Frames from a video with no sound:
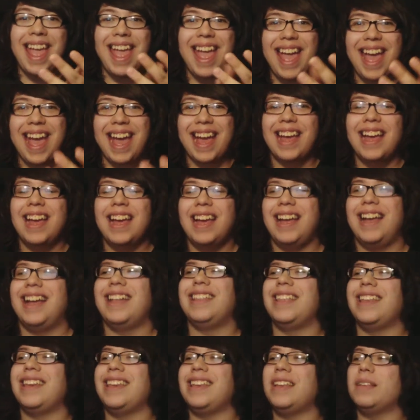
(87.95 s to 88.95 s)
yeah.
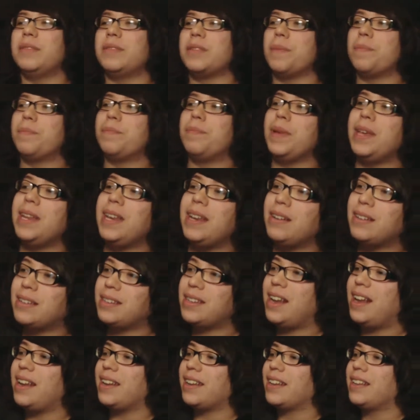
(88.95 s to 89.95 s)
And then he ends up beating
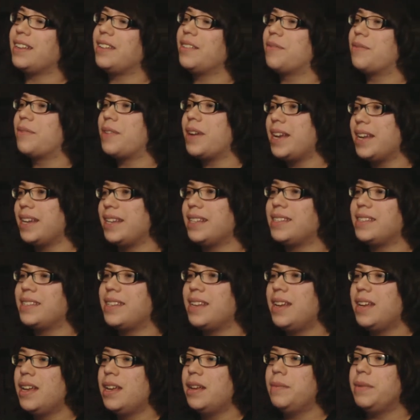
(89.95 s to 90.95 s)
Sonic in the race
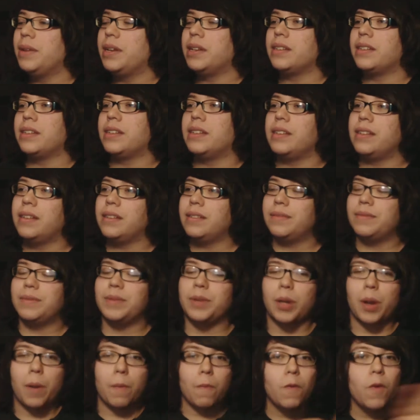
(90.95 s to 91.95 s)
because,
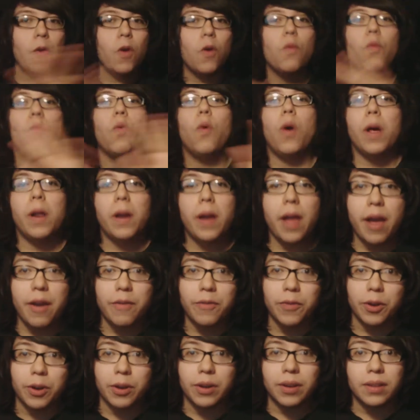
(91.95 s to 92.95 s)
you know,
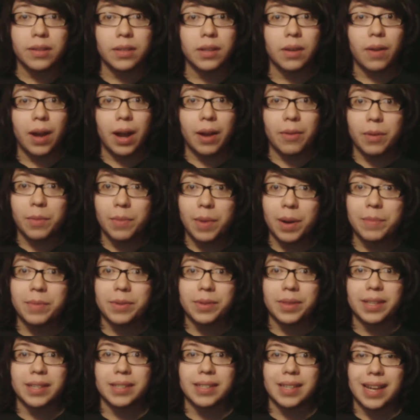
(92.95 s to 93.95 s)
whatever. You know, I
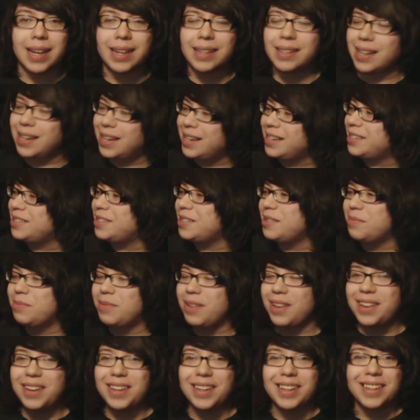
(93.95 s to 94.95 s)
remember this. I, I actually
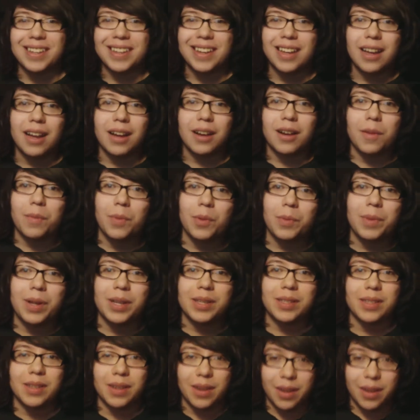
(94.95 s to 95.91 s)
played it a couple months